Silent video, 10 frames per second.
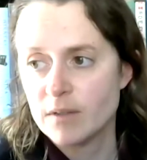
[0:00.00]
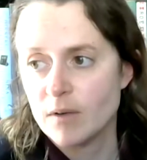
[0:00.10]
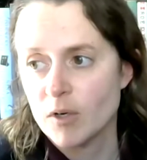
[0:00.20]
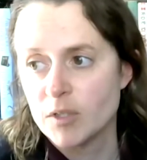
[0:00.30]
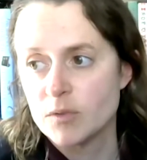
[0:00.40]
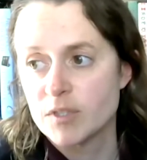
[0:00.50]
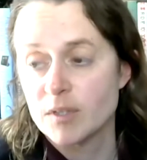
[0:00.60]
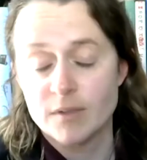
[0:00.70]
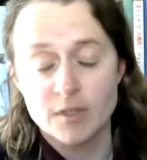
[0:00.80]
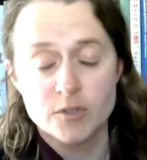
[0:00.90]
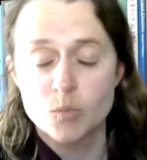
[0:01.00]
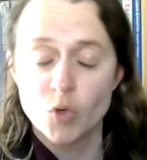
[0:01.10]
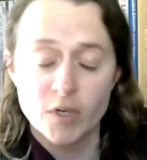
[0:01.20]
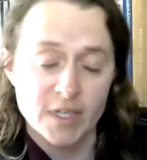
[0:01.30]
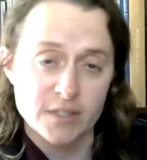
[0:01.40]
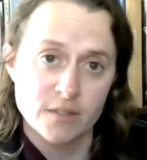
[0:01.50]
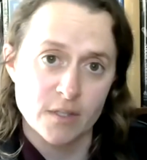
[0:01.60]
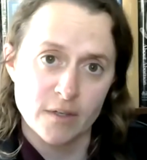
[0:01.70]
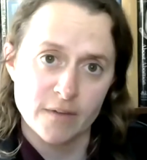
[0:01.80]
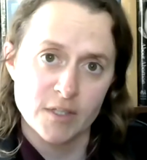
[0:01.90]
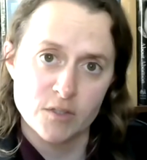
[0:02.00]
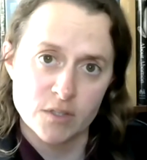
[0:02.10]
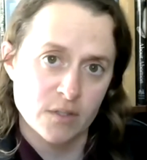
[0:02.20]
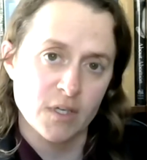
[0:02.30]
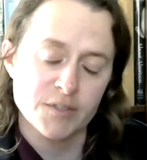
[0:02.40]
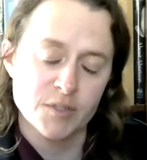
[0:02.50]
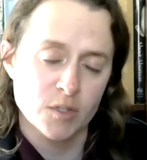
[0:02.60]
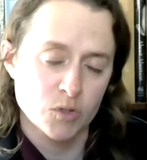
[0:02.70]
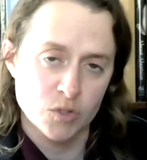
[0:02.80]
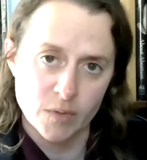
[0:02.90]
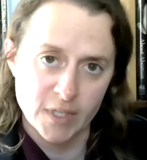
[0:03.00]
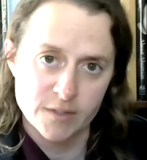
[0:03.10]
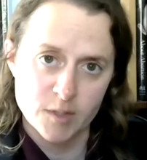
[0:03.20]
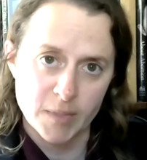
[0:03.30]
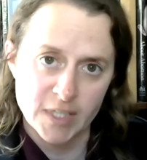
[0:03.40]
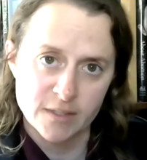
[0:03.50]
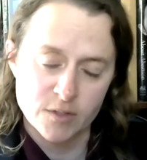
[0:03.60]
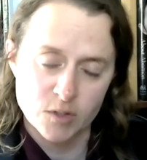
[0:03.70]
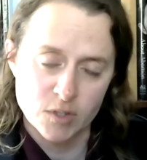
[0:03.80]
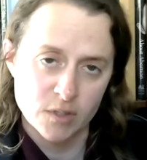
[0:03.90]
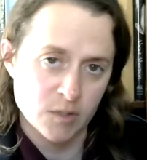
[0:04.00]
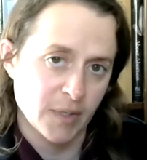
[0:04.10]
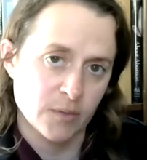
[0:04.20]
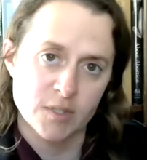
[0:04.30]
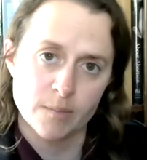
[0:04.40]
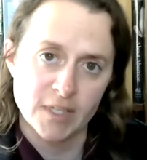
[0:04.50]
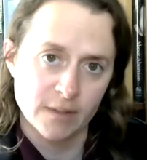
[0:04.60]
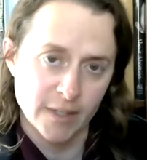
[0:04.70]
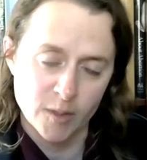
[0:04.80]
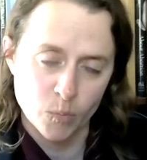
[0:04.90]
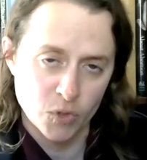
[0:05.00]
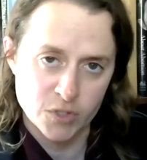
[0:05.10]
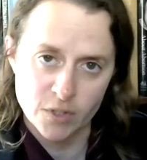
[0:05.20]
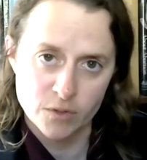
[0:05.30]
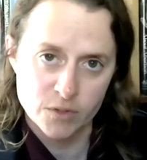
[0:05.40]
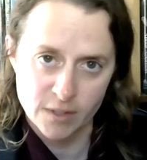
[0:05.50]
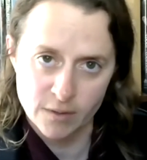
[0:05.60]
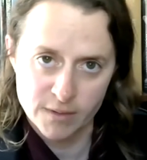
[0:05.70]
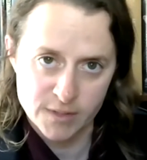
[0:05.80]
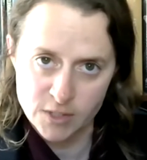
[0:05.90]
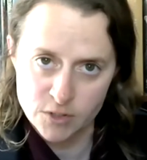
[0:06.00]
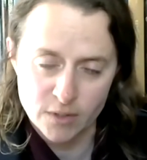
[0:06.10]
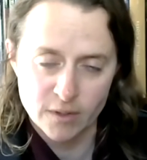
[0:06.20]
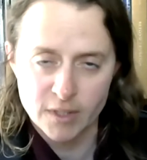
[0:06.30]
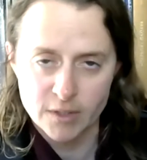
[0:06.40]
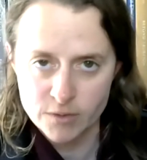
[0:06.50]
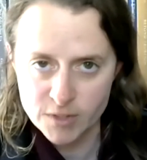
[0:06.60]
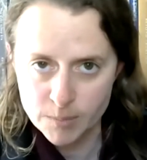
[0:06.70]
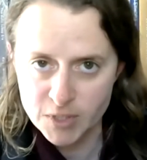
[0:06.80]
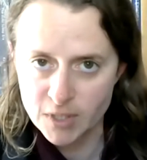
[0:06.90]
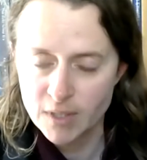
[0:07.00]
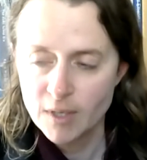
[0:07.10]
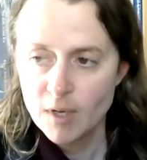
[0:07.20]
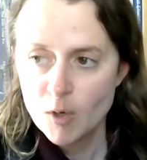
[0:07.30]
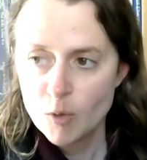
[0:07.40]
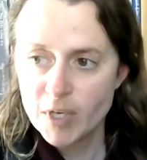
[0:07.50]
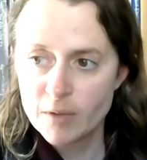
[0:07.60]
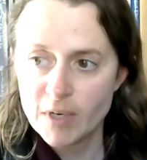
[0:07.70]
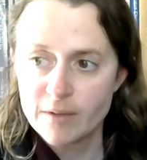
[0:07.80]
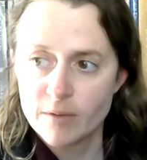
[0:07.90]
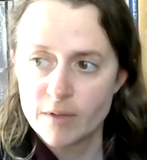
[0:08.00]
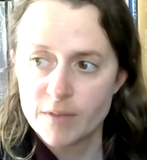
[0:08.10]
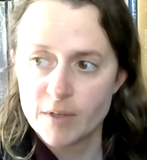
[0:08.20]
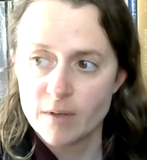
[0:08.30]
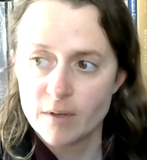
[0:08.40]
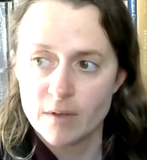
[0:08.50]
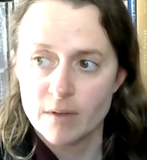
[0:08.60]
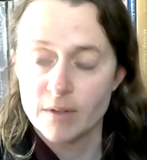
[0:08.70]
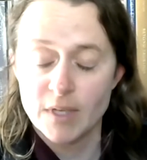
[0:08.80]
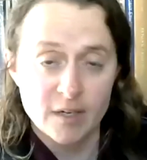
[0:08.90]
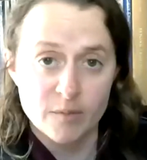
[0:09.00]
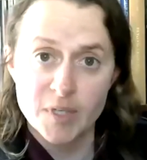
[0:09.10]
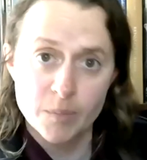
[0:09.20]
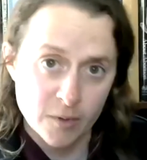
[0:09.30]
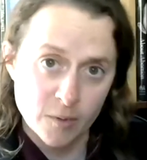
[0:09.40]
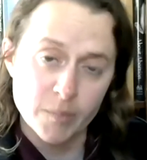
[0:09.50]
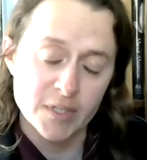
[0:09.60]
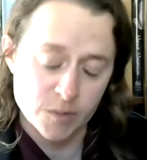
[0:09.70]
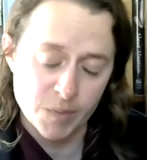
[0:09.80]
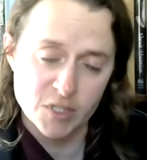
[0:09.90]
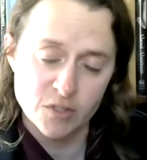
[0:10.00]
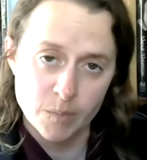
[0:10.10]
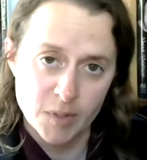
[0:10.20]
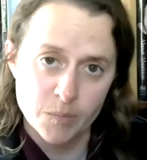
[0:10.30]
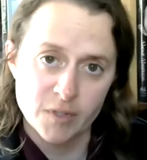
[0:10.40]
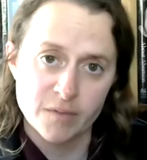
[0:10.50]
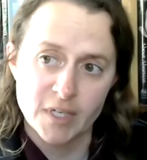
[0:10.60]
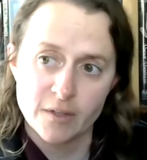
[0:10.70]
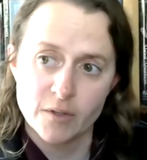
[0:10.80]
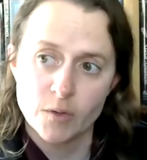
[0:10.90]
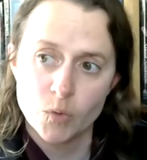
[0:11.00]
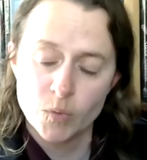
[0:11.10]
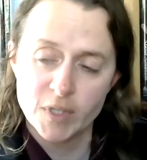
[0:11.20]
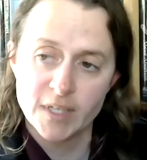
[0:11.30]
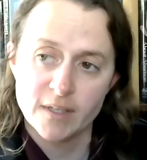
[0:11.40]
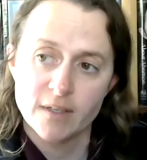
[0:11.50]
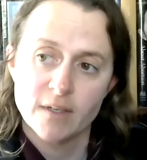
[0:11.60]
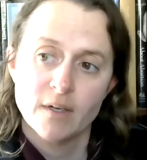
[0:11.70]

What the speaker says: argues that there's more necessary than just constitutional rights to make decisions about something like abortion or sterilization or contraception, but rather that there are a lot of people, but especially people of color, who need